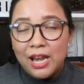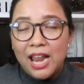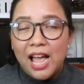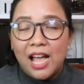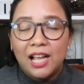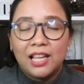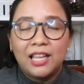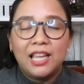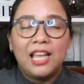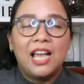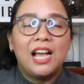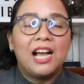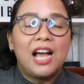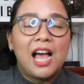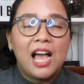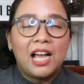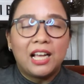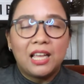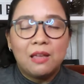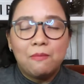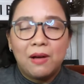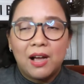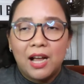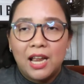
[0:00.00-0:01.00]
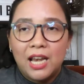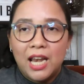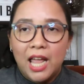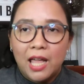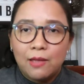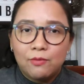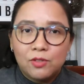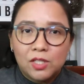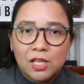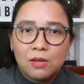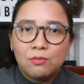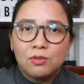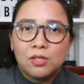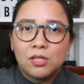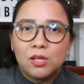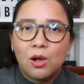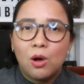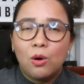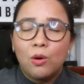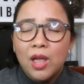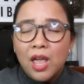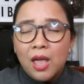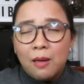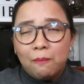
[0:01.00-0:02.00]
ko lagi ang aking mga live stream.
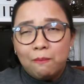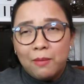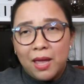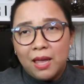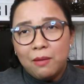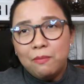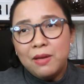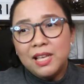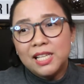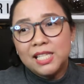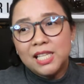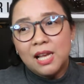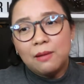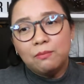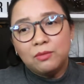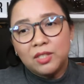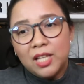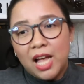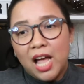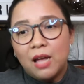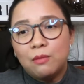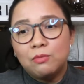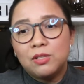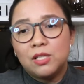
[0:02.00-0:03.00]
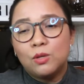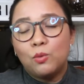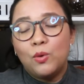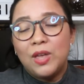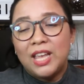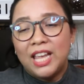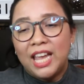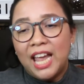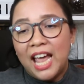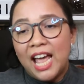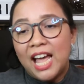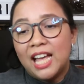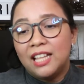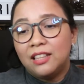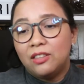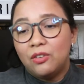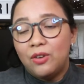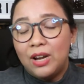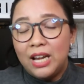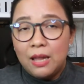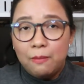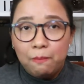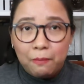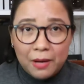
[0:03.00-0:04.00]
So, maybe sometimes we can't
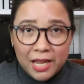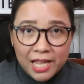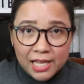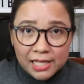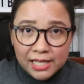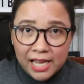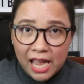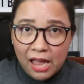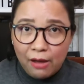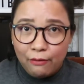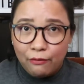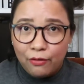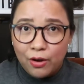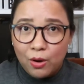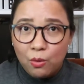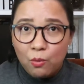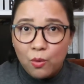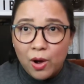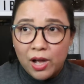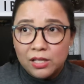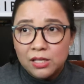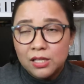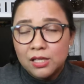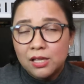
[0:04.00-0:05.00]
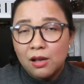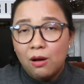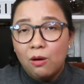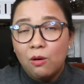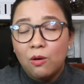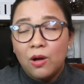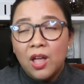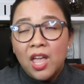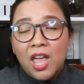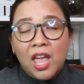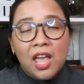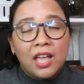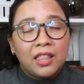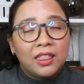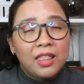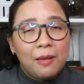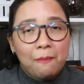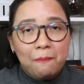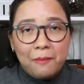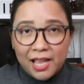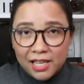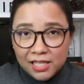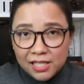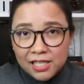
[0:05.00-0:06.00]
really please everyone. So,
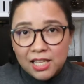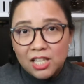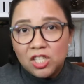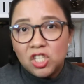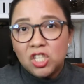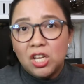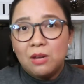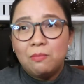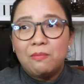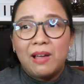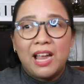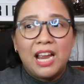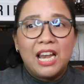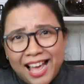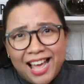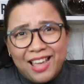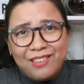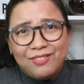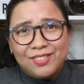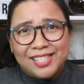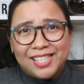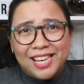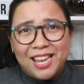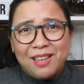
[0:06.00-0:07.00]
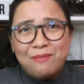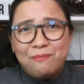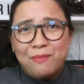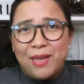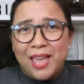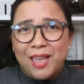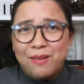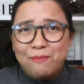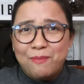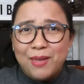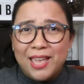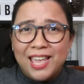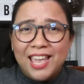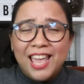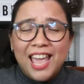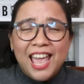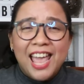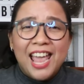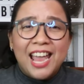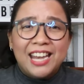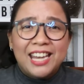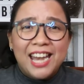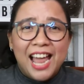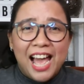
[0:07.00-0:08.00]
the message in my live stream may be
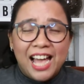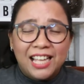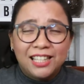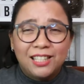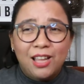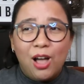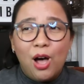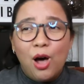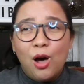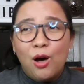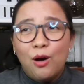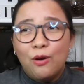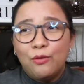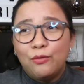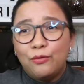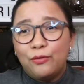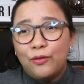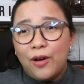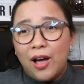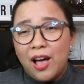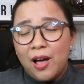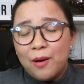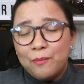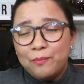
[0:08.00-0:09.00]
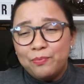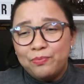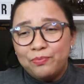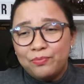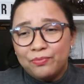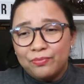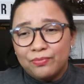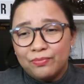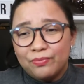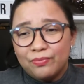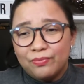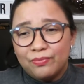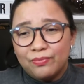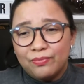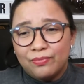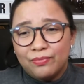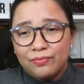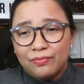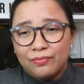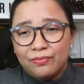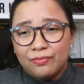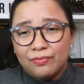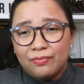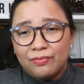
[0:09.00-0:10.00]
not of
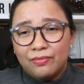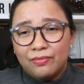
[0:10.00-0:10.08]
um,